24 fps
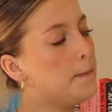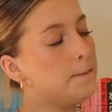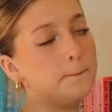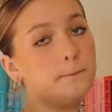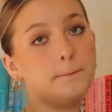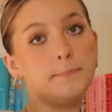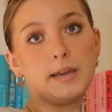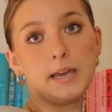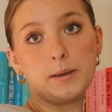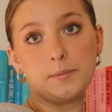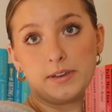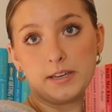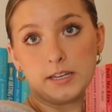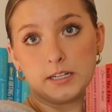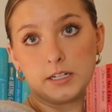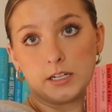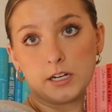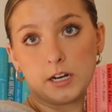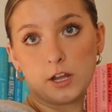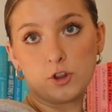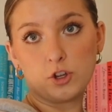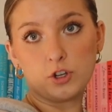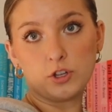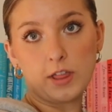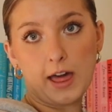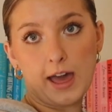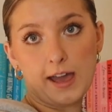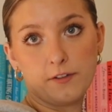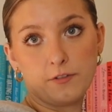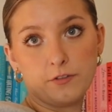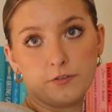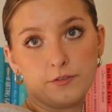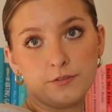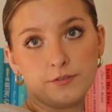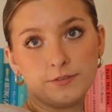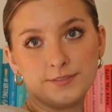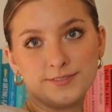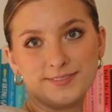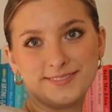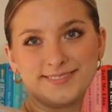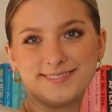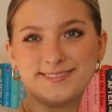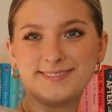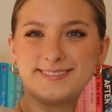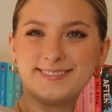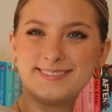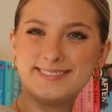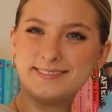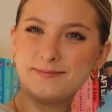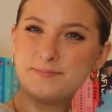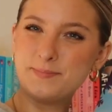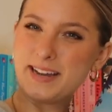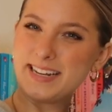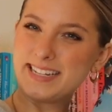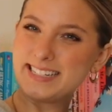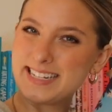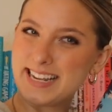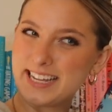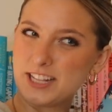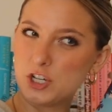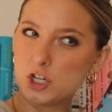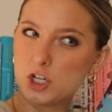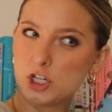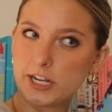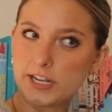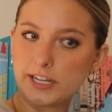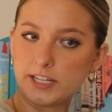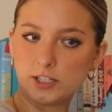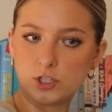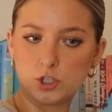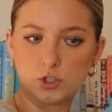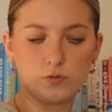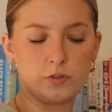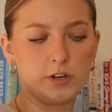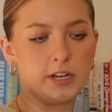Maybe in Another Life by Taylor Jenkins